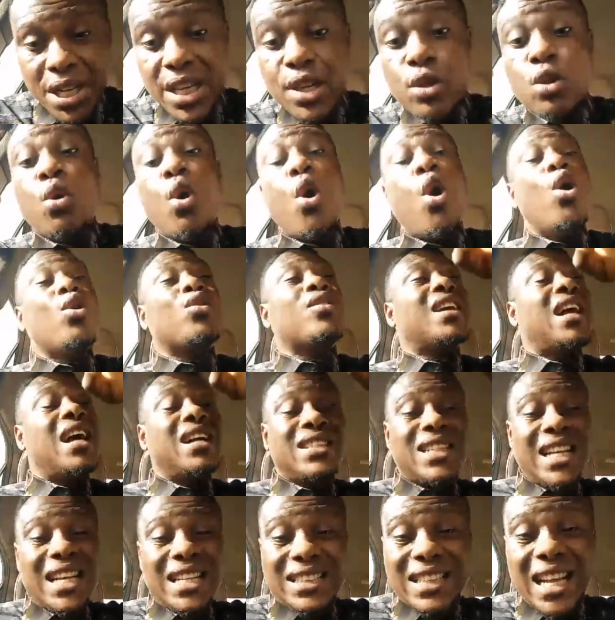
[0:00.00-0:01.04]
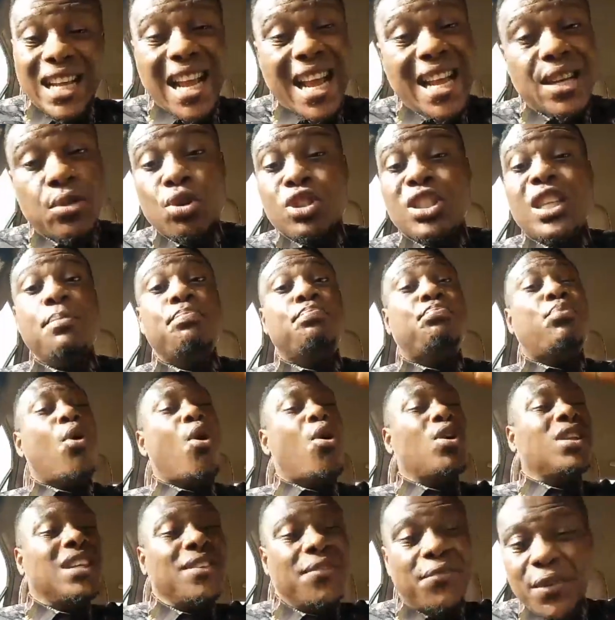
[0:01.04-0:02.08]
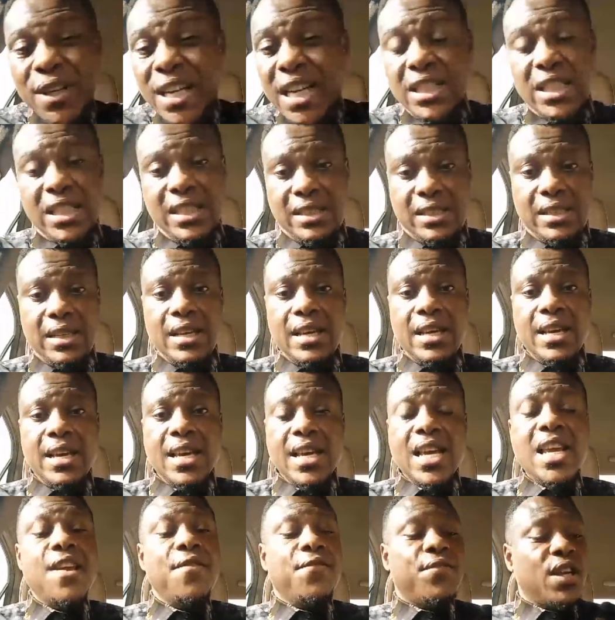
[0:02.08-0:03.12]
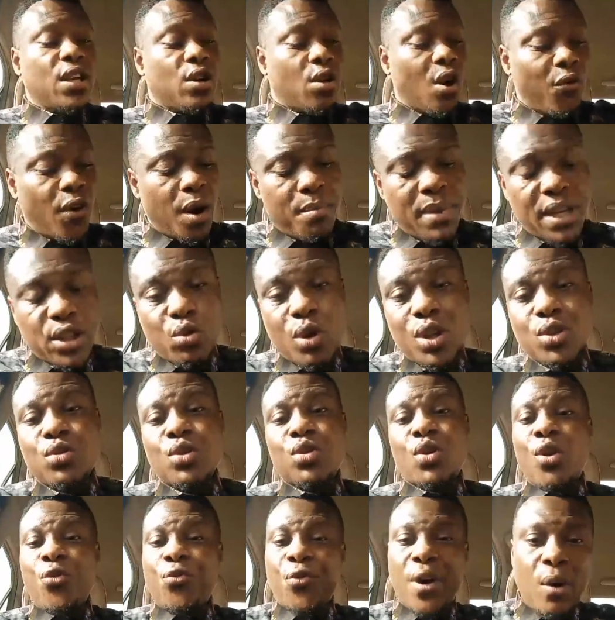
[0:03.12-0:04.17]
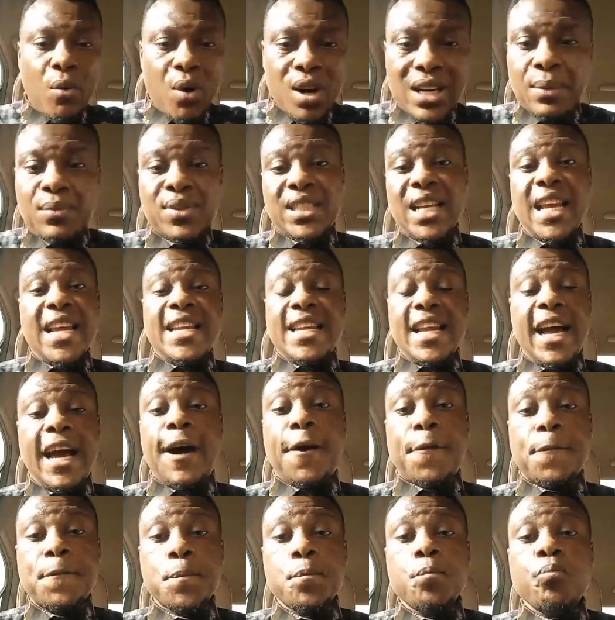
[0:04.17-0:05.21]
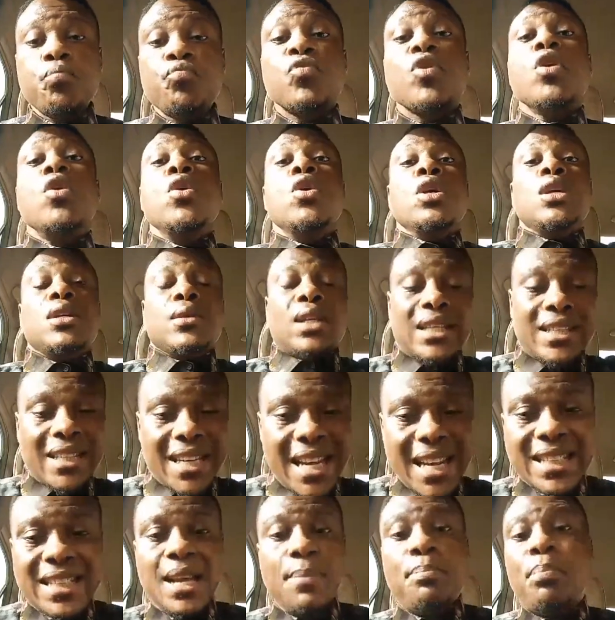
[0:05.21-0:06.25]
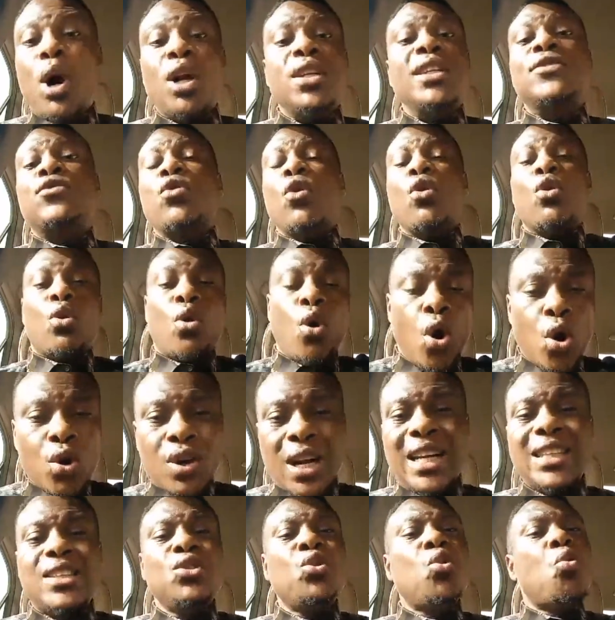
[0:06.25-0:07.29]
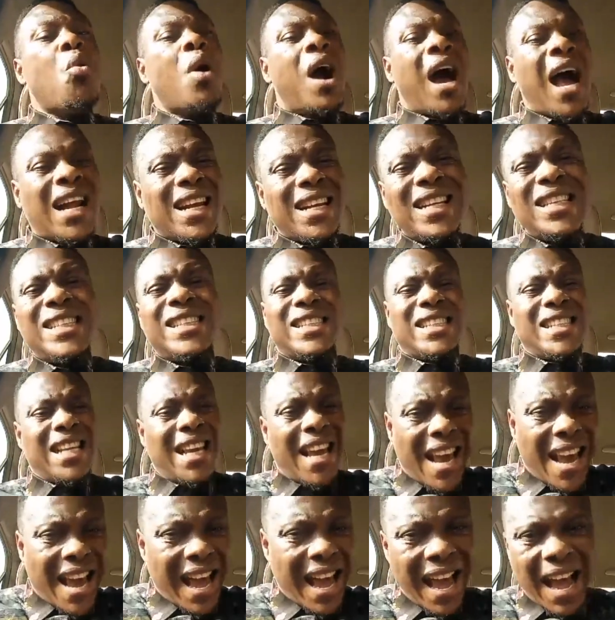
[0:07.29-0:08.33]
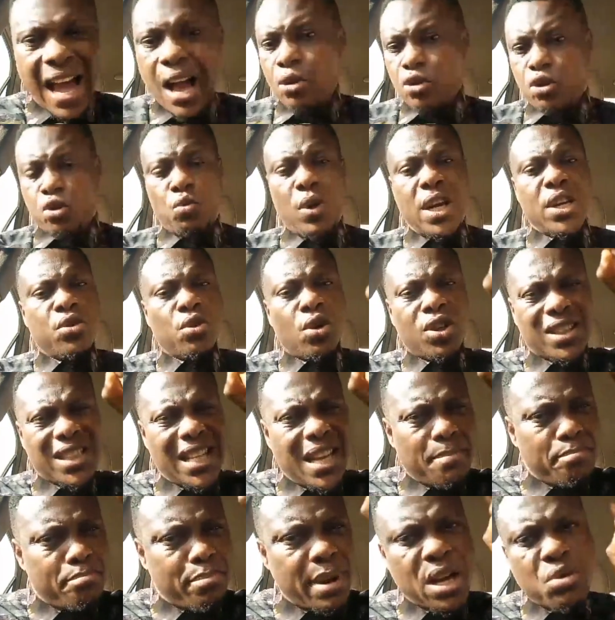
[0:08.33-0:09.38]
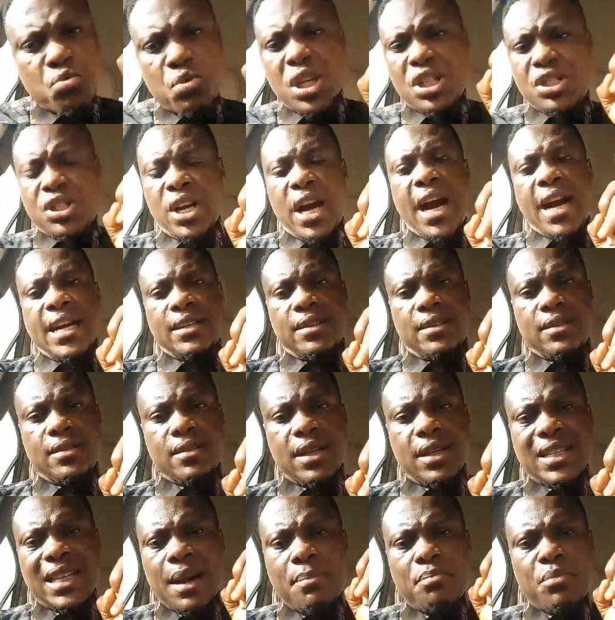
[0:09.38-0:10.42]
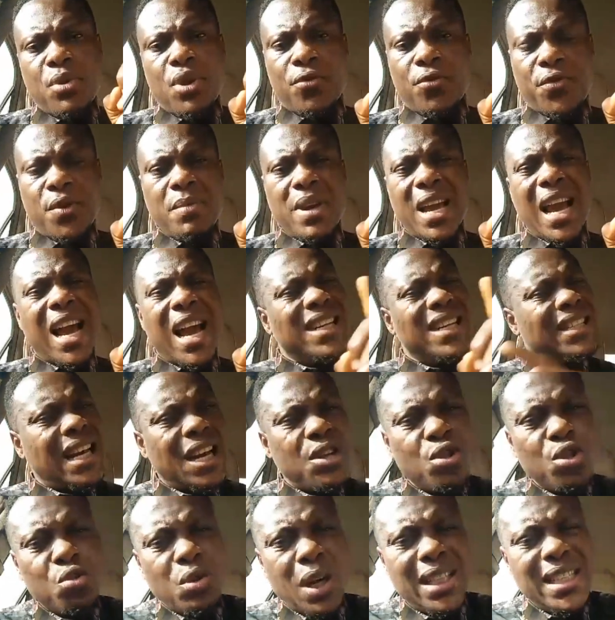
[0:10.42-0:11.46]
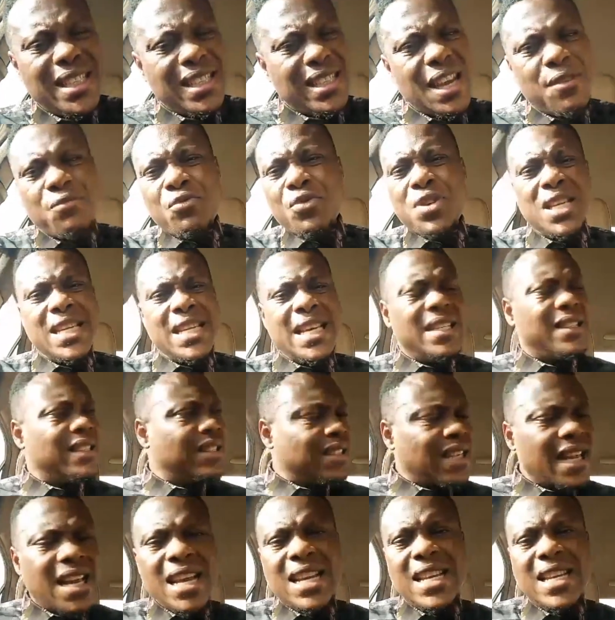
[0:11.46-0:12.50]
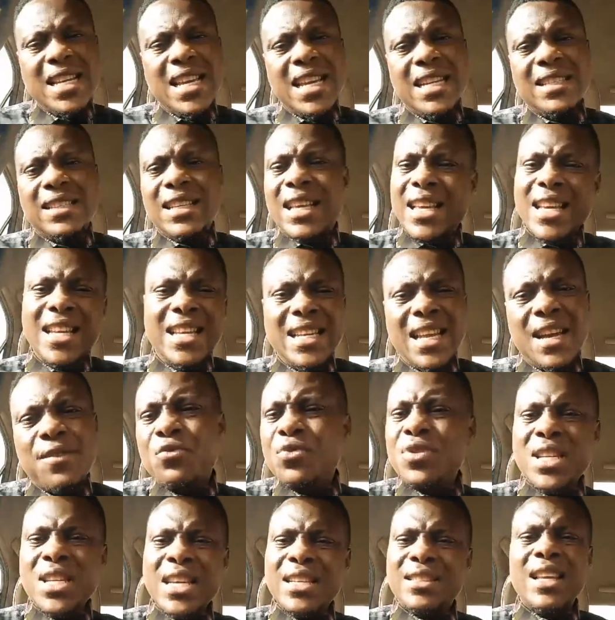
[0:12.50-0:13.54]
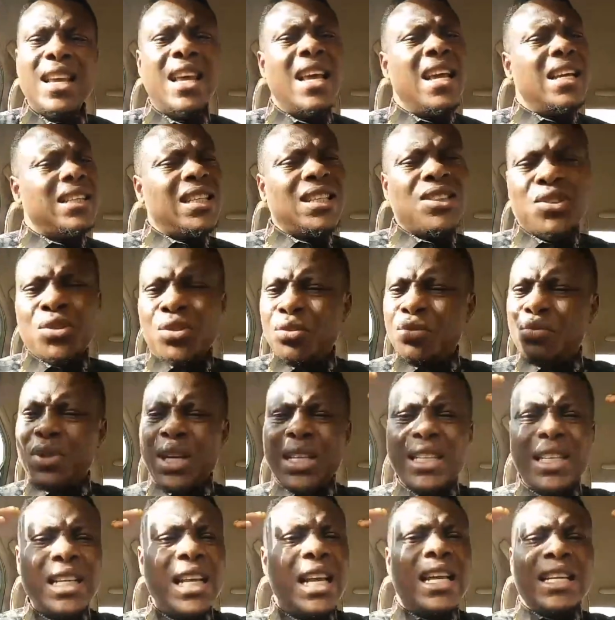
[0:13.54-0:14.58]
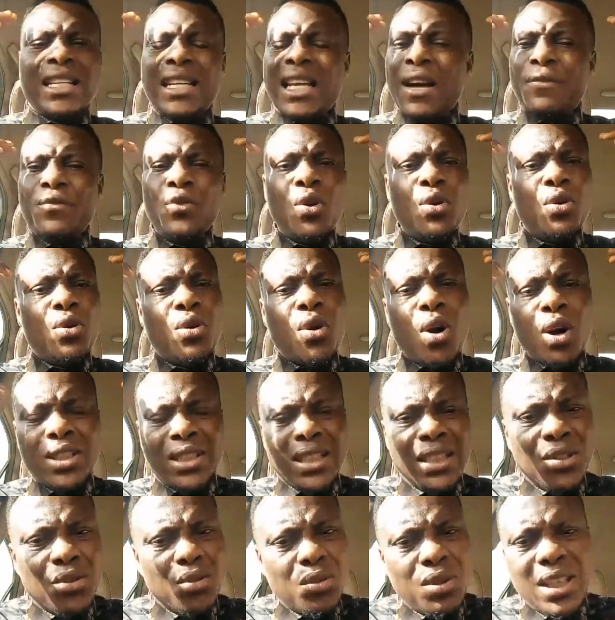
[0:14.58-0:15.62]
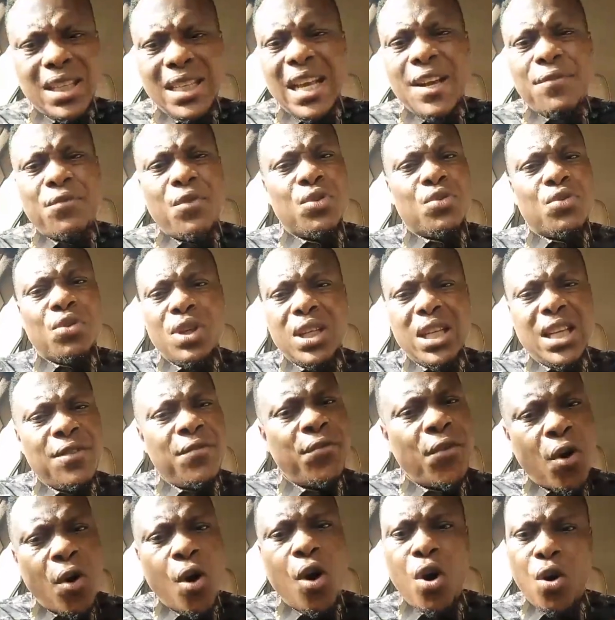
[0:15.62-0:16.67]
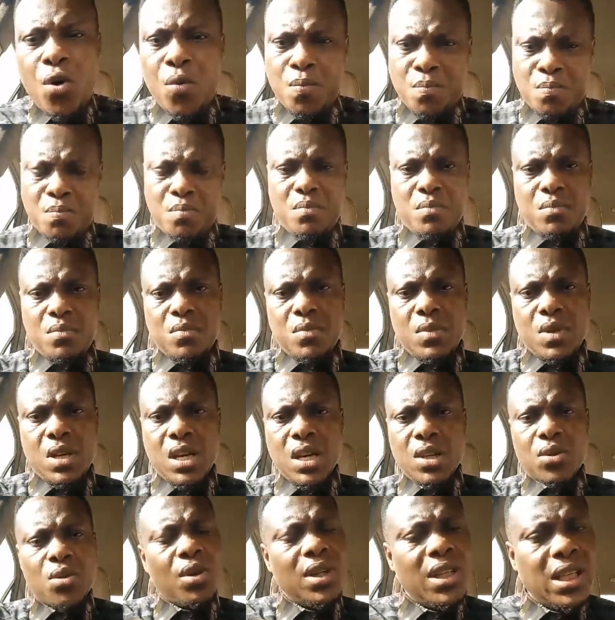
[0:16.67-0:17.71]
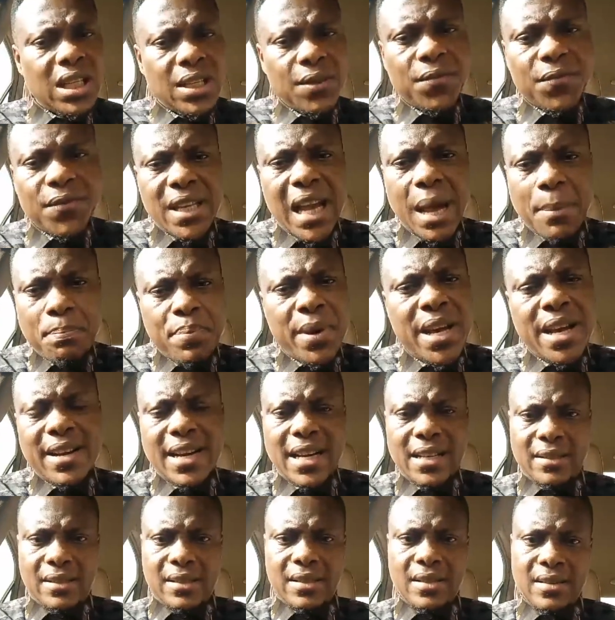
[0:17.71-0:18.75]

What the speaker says: Go round the entire Edo State, both the villages. If the government want to confirm what I'm saying now, create a body to go around. You will hardly see a house where you don't see a Benue child, either male or female, and they are usually 7 years, 10 years, 11 years. These children, they have not gotten to the level to leave home, to leave their parents.